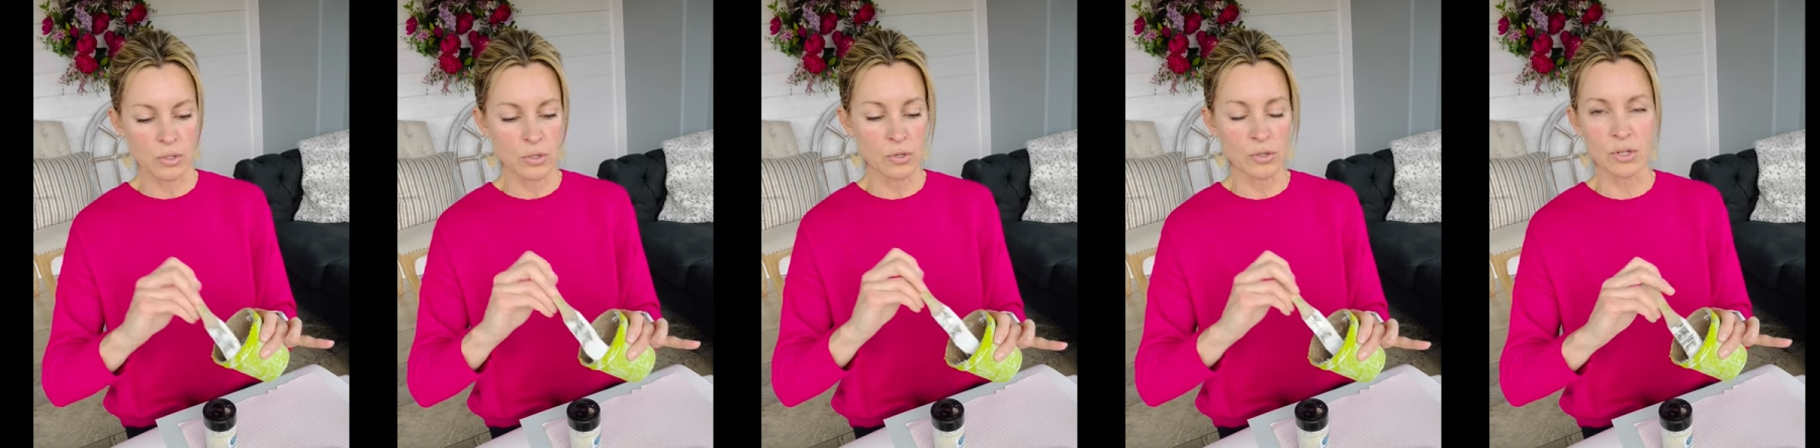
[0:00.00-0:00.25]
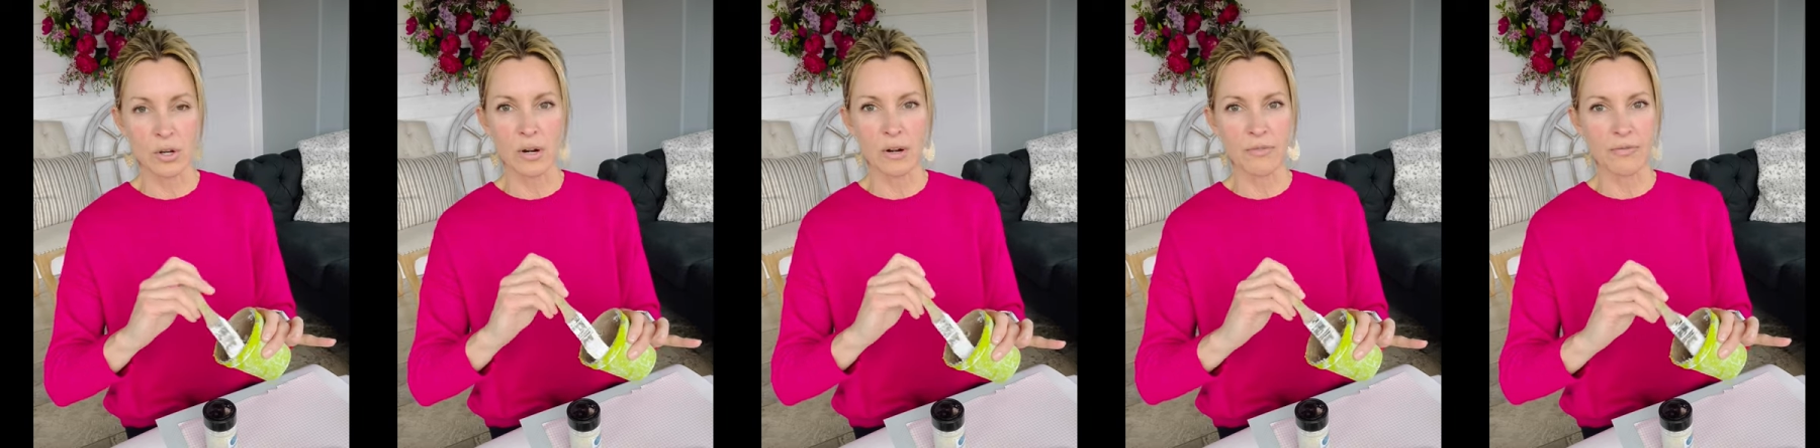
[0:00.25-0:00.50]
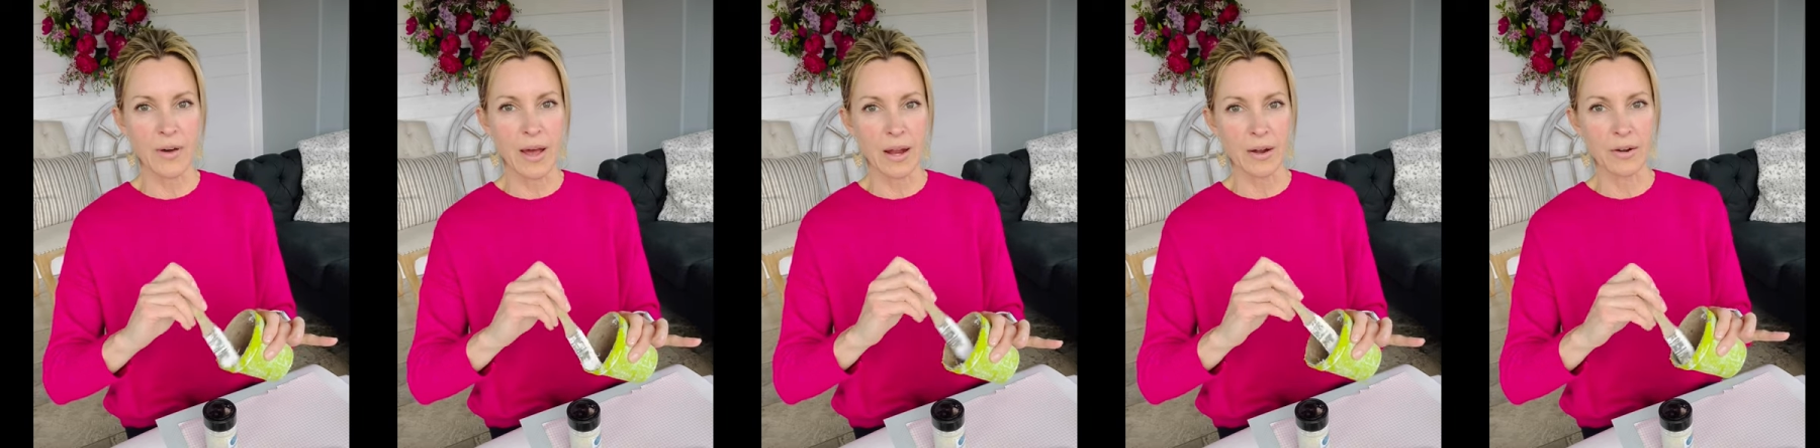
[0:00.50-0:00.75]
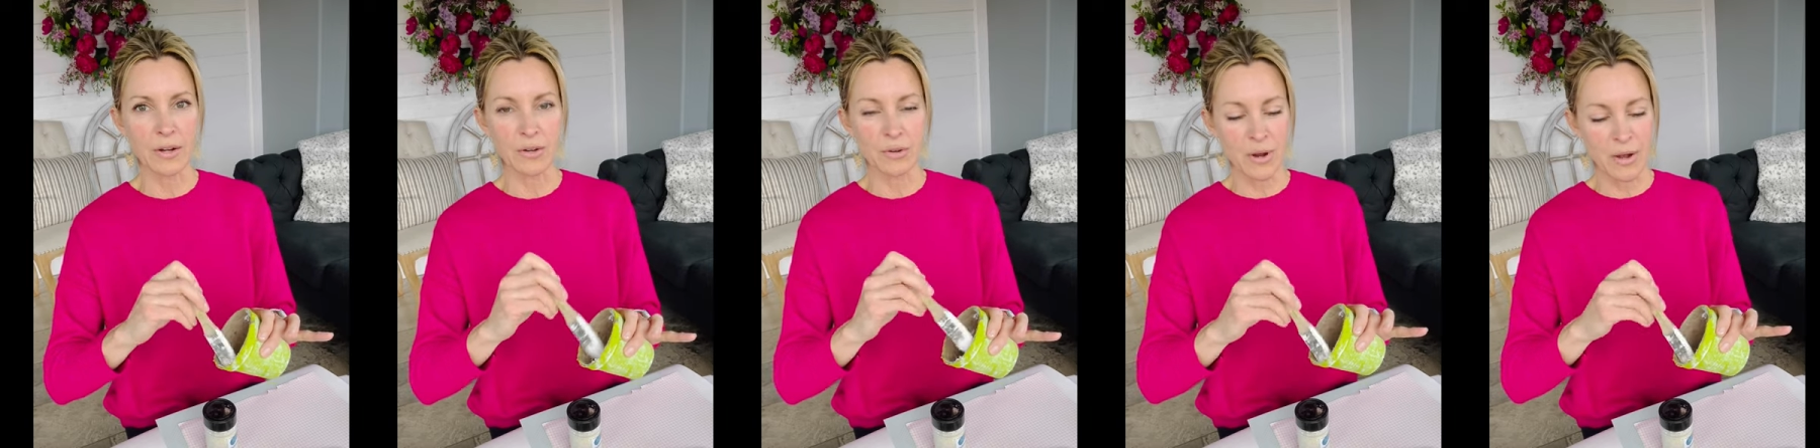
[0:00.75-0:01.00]
or start a
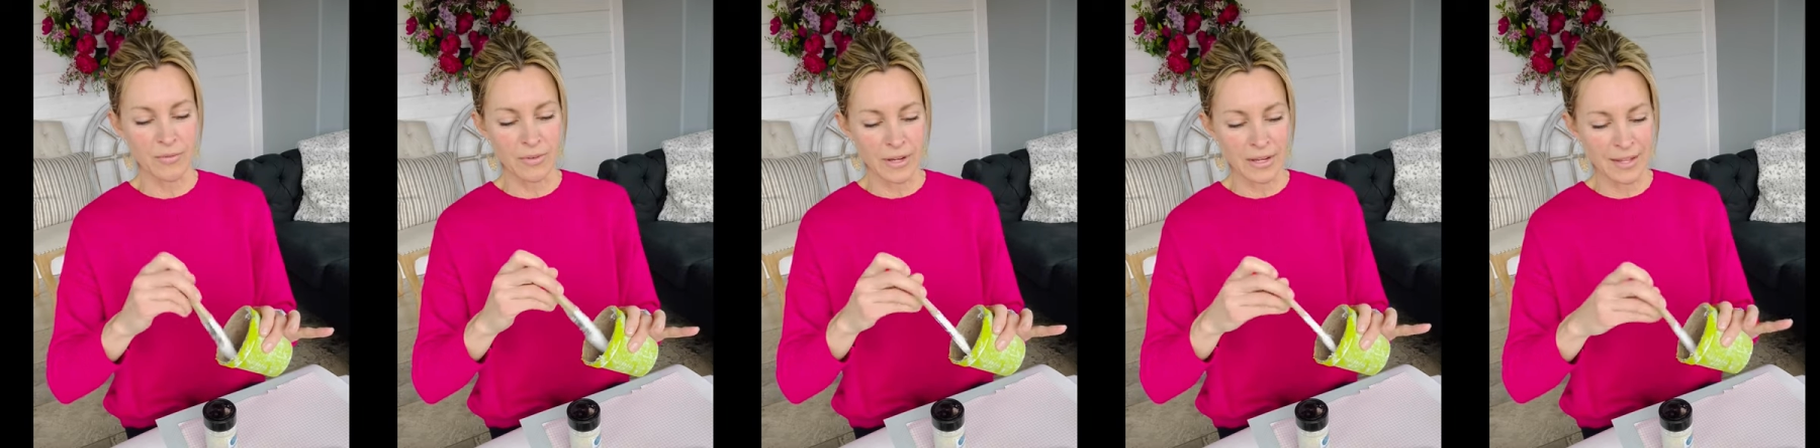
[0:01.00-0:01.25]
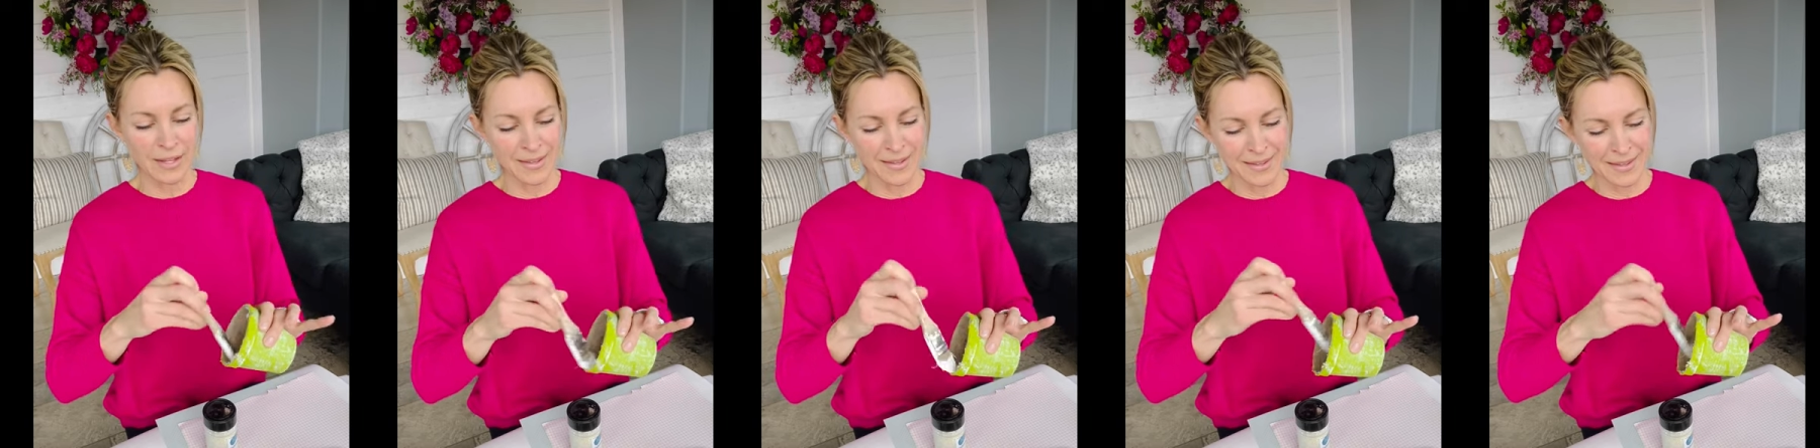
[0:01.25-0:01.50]
fire in your oven